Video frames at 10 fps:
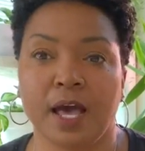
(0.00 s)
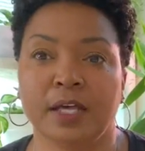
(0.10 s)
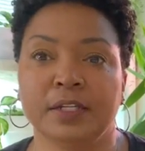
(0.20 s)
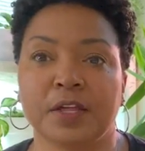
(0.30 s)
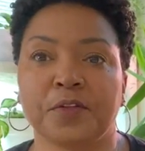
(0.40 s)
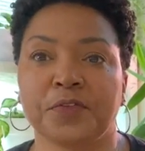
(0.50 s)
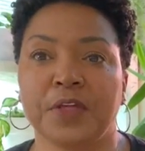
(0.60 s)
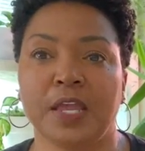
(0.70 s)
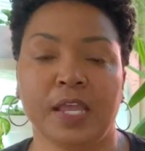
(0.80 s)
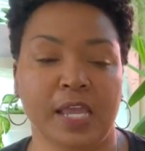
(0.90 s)
Another
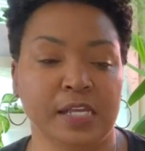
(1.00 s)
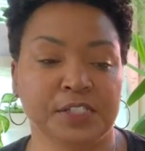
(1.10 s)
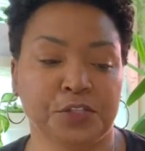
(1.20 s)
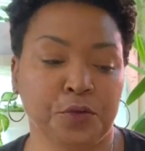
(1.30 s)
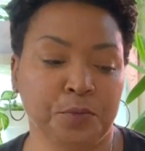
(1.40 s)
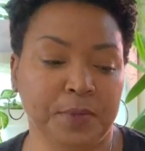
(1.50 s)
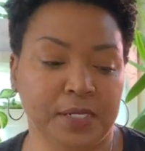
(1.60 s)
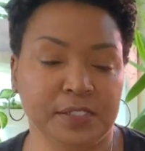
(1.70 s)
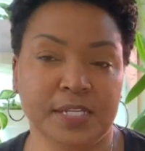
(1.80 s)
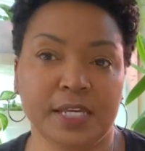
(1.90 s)
thing is
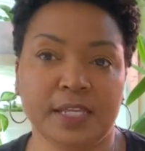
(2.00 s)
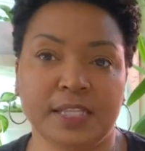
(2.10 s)
humidity.